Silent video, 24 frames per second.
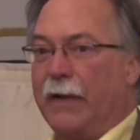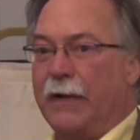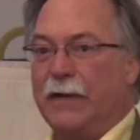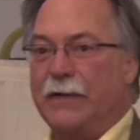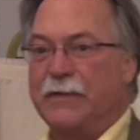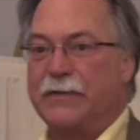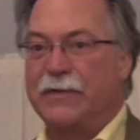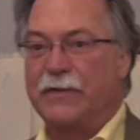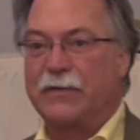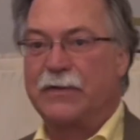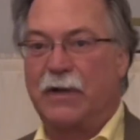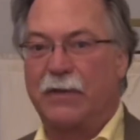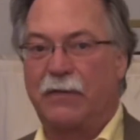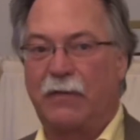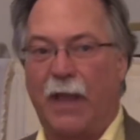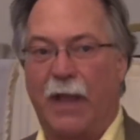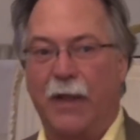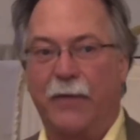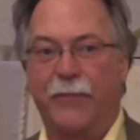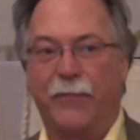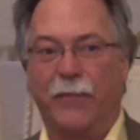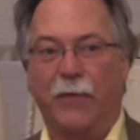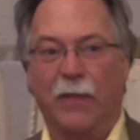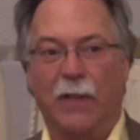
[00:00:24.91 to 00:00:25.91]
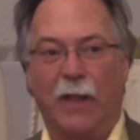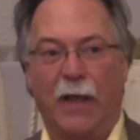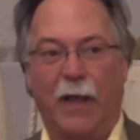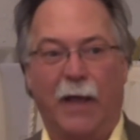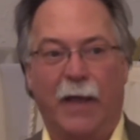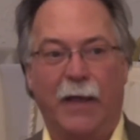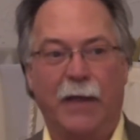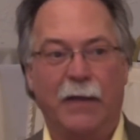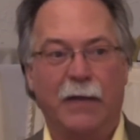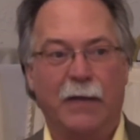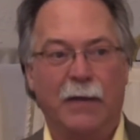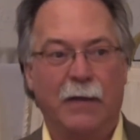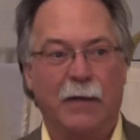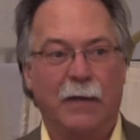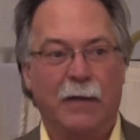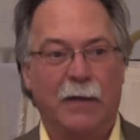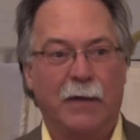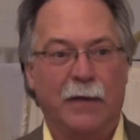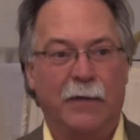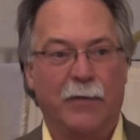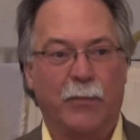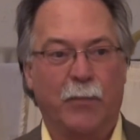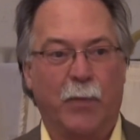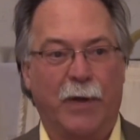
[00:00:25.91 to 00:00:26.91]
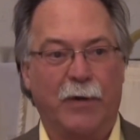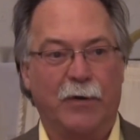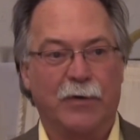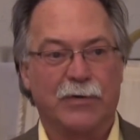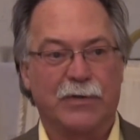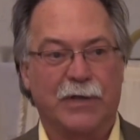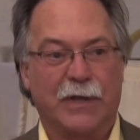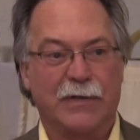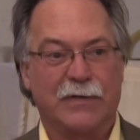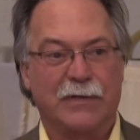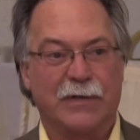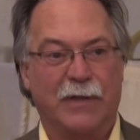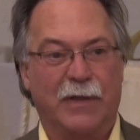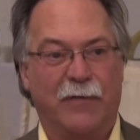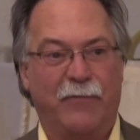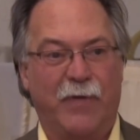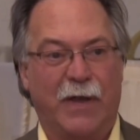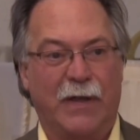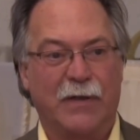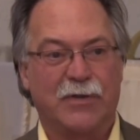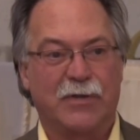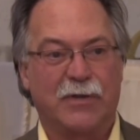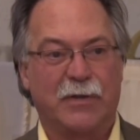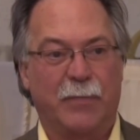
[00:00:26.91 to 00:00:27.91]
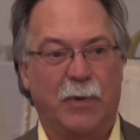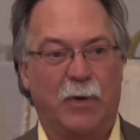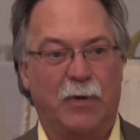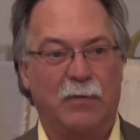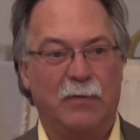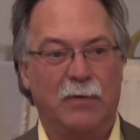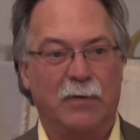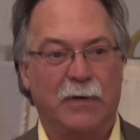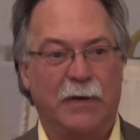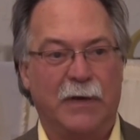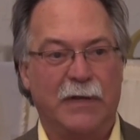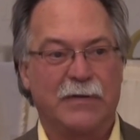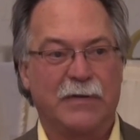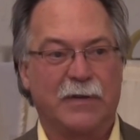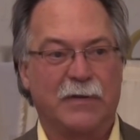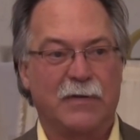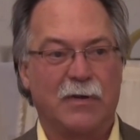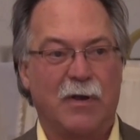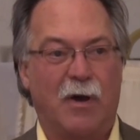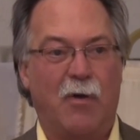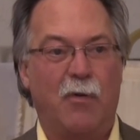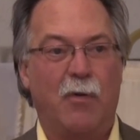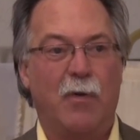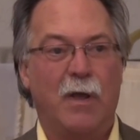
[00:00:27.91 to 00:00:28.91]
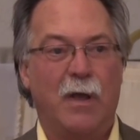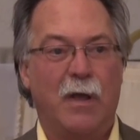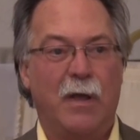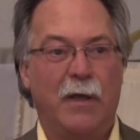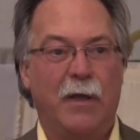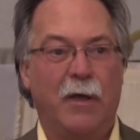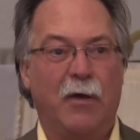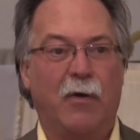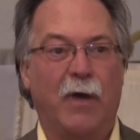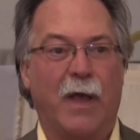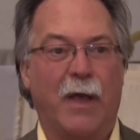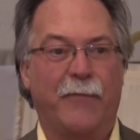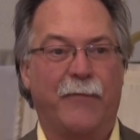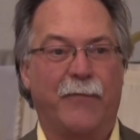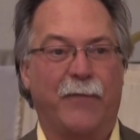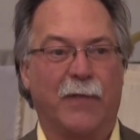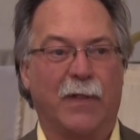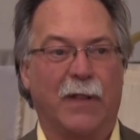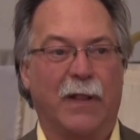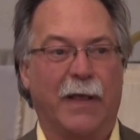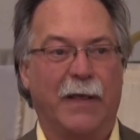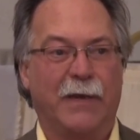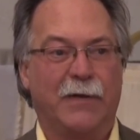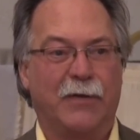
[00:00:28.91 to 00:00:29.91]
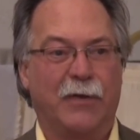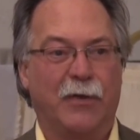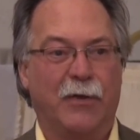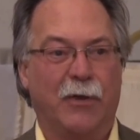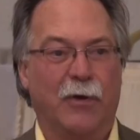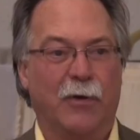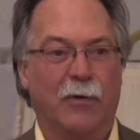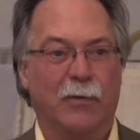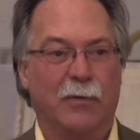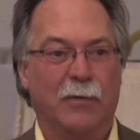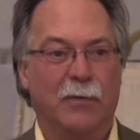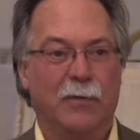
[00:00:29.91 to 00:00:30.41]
And he says, "I'll take filet." And the waiter says, "And the vegetable?" And he says, "Oh, he'll have filet too."